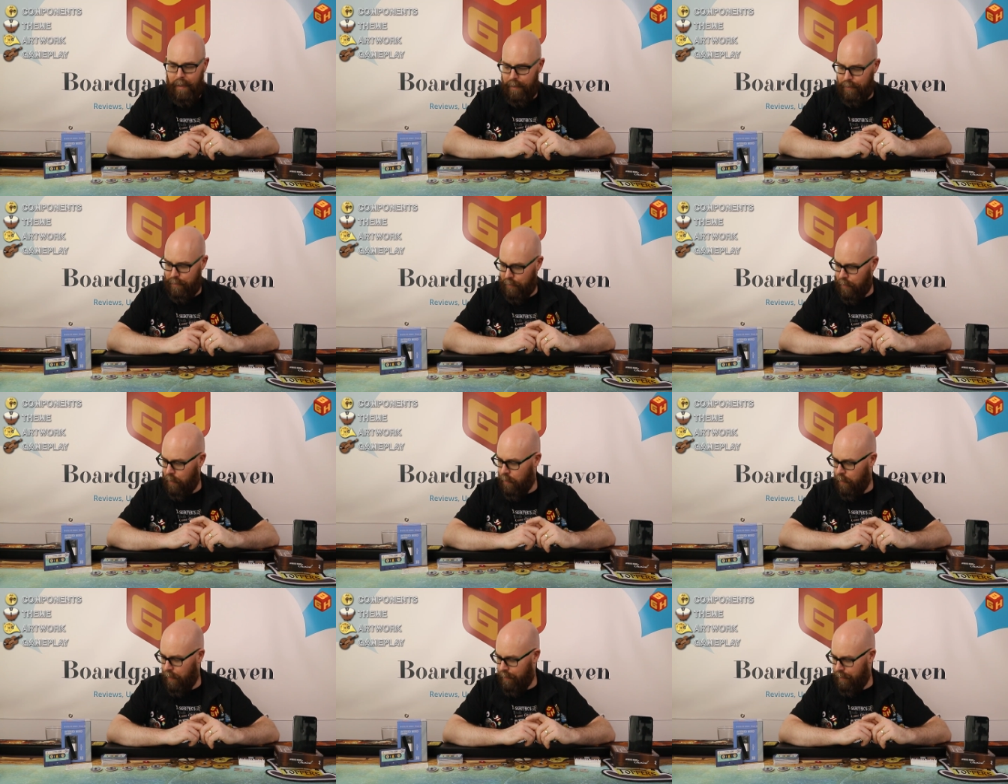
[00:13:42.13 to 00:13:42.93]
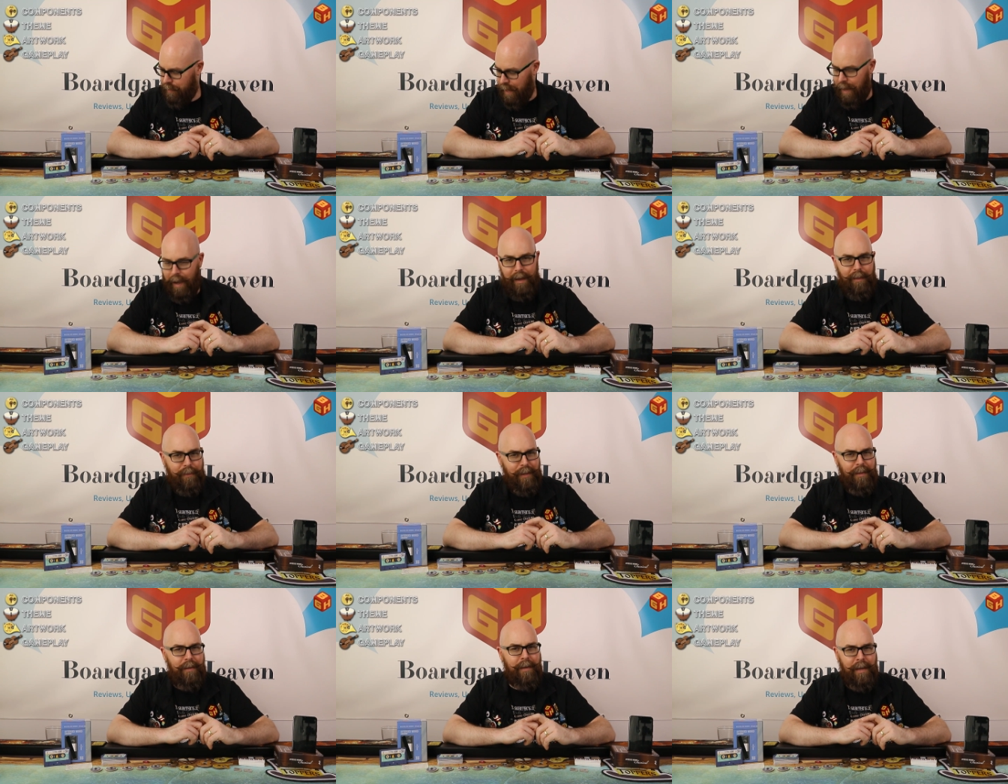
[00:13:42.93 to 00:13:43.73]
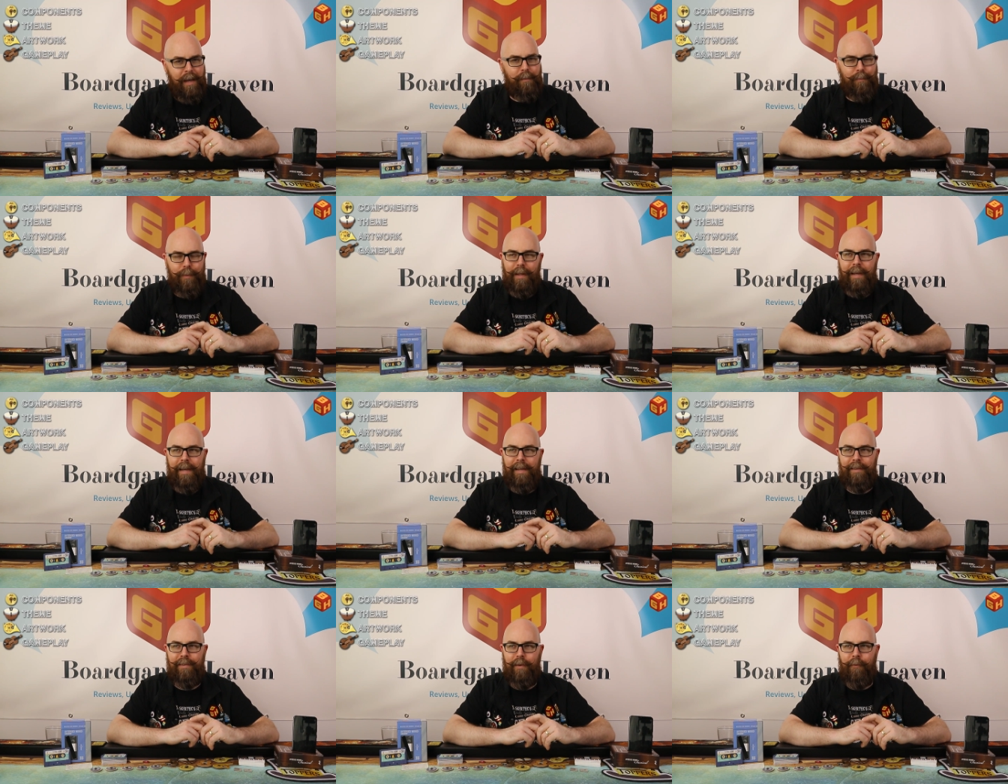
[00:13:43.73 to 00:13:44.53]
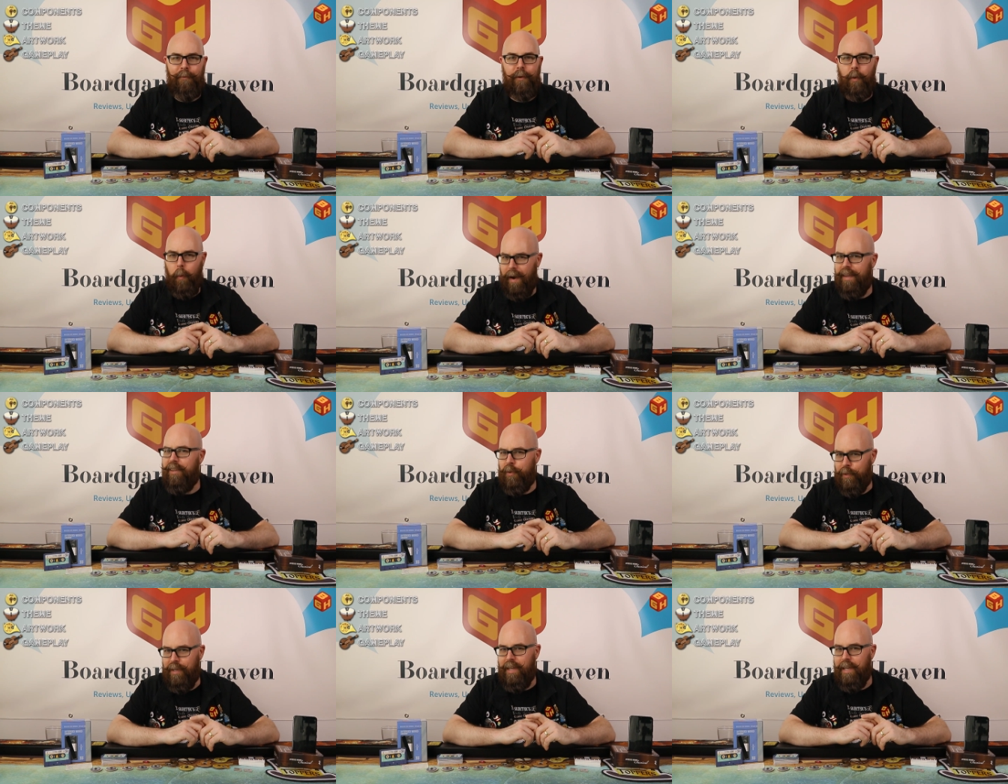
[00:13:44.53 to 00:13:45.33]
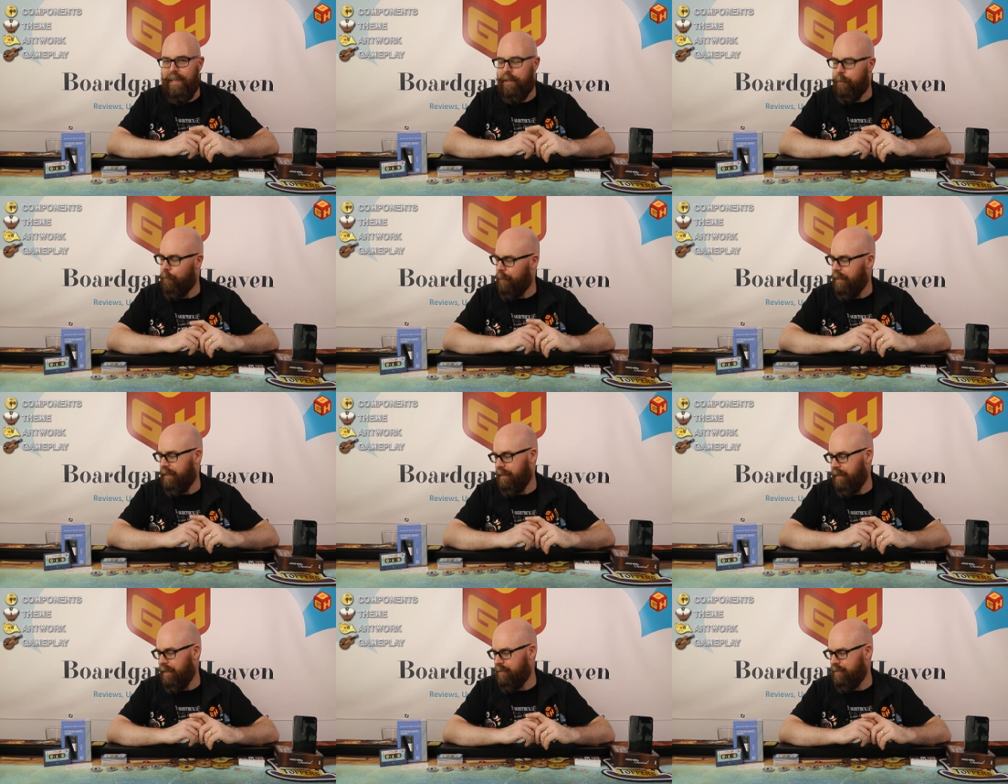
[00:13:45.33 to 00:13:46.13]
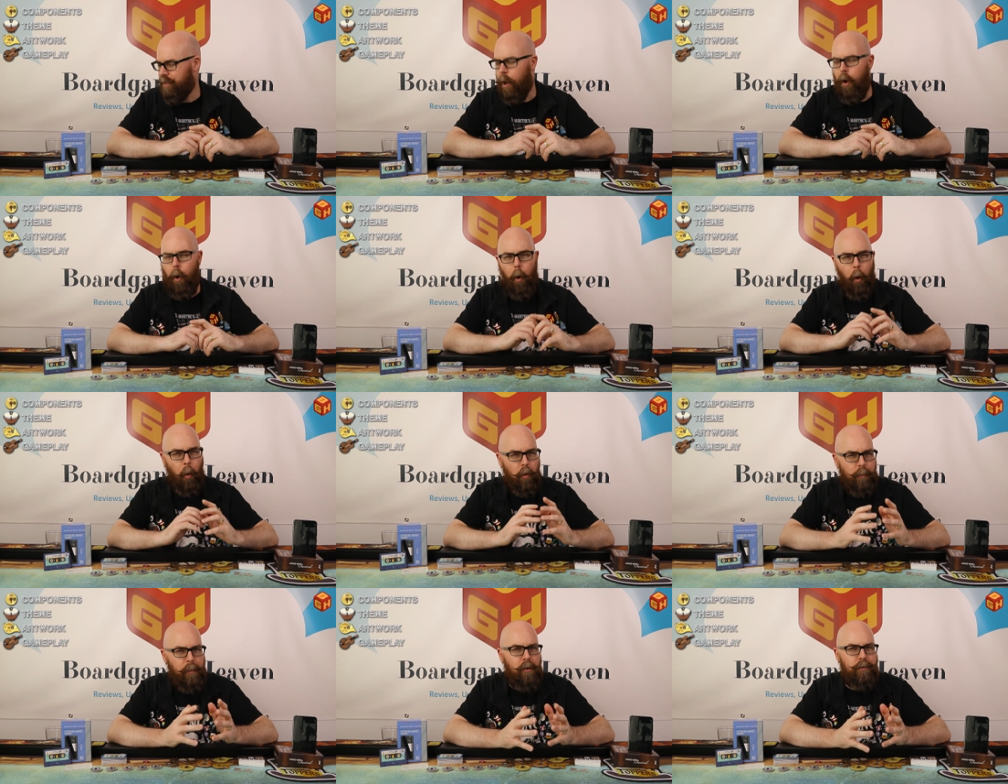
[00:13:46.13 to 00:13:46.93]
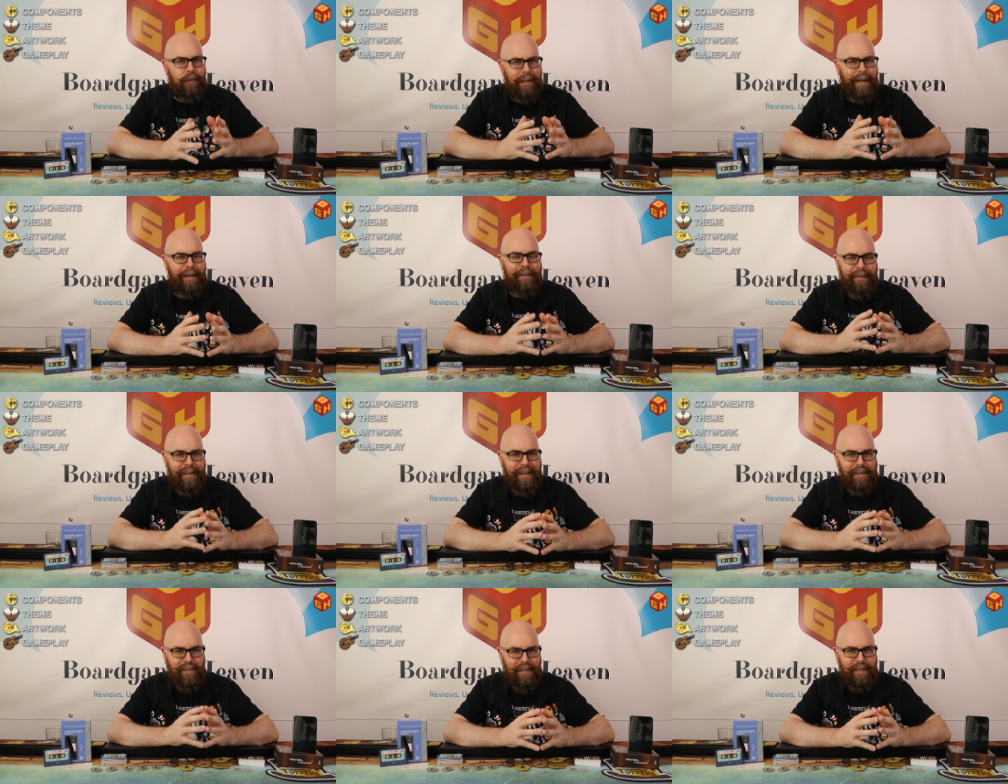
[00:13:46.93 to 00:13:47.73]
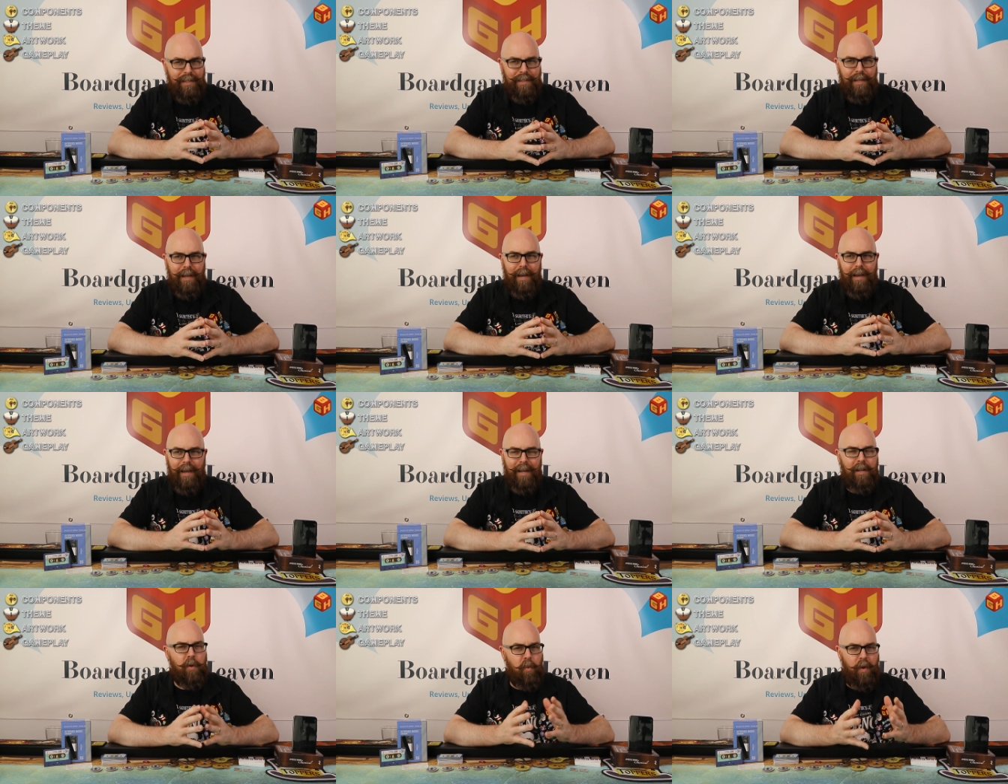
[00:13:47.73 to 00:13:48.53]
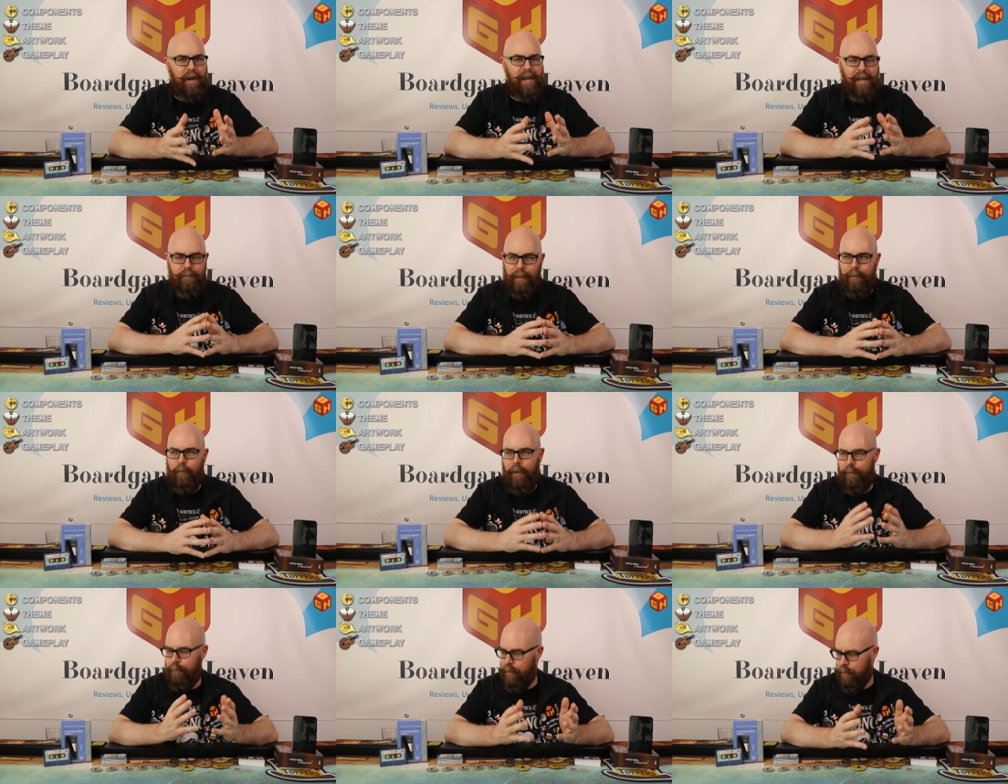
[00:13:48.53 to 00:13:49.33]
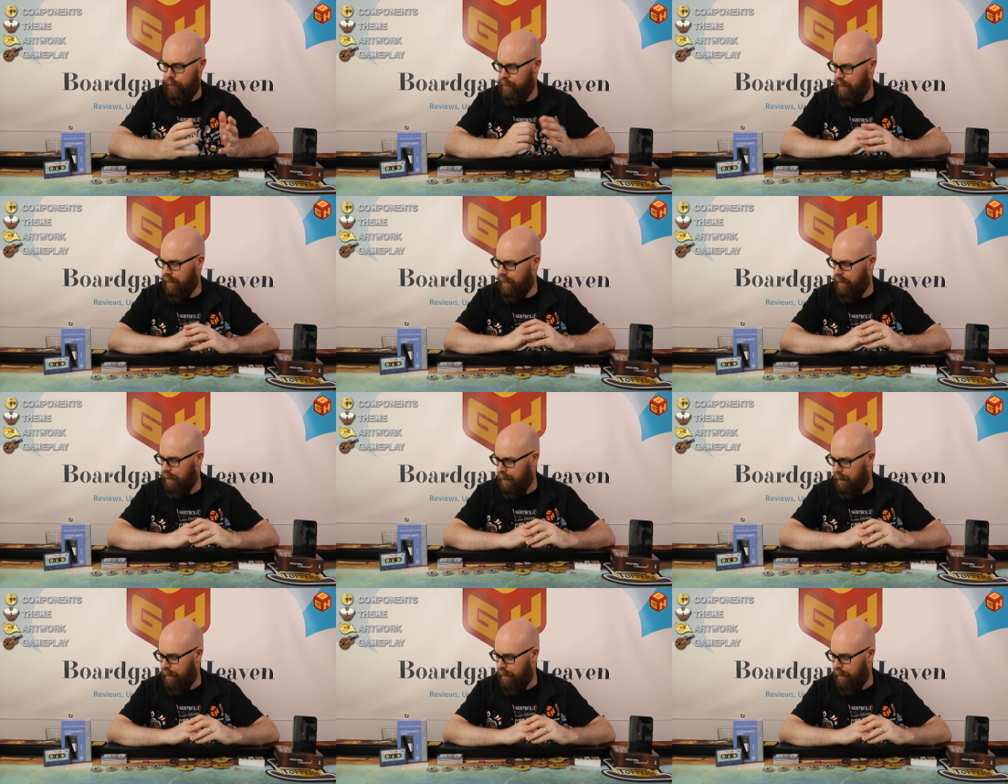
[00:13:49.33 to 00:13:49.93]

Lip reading: So yeah, I think the gameplay is quite unique, really. It's almost like Dixit in a way, but with music.